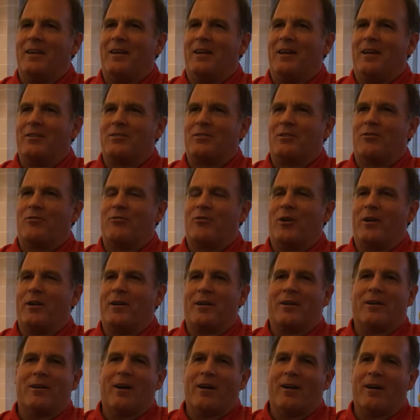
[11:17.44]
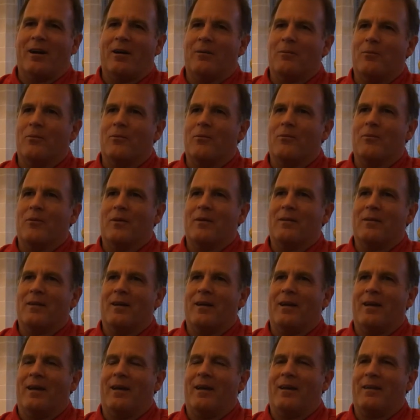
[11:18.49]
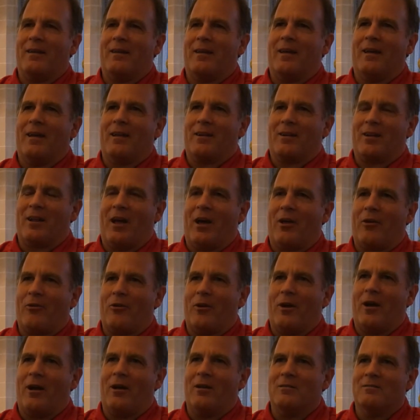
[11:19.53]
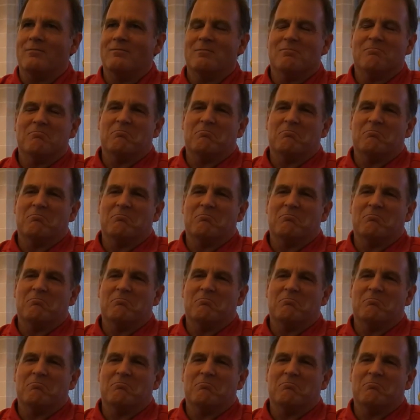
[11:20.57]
isn't afraid to cut up and clown around,